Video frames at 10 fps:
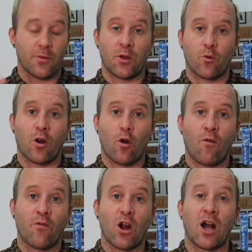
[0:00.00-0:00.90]
There were
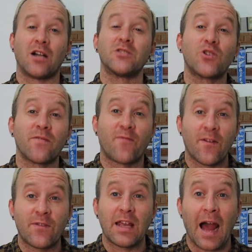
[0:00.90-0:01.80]
over
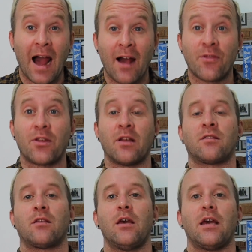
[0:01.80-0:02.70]
150
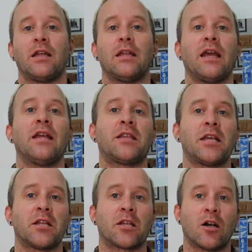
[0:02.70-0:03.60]
athletes in
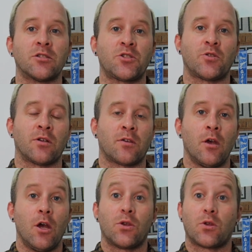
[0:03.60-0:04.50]
18 countries.
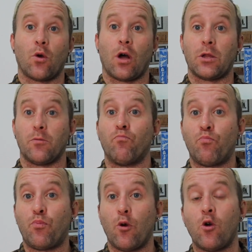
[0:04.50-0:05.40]
So a
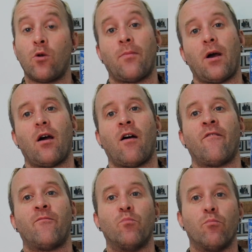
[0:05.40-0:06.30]
boom
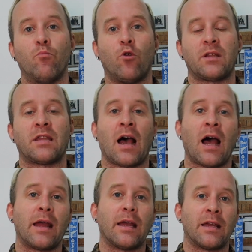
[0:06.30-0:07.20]
of Muay
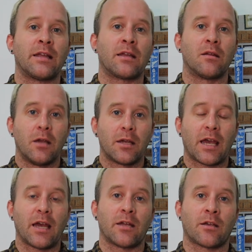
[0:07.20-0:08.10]
Thai in
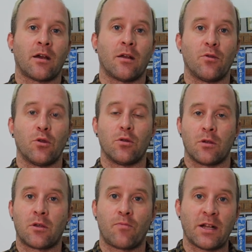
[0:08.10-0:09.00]
Canada.
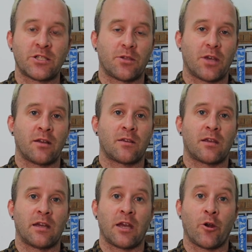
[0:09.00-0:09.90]
Special thanks
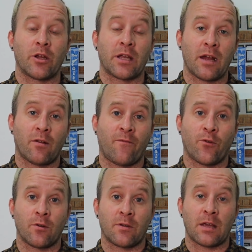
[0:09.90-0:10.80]
to Kieran Kettle
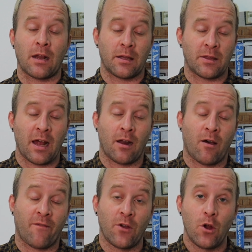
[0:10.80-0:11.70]
for setting that
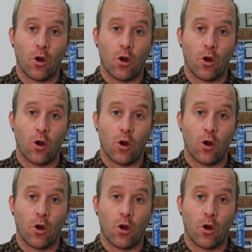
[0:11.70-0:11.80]
up.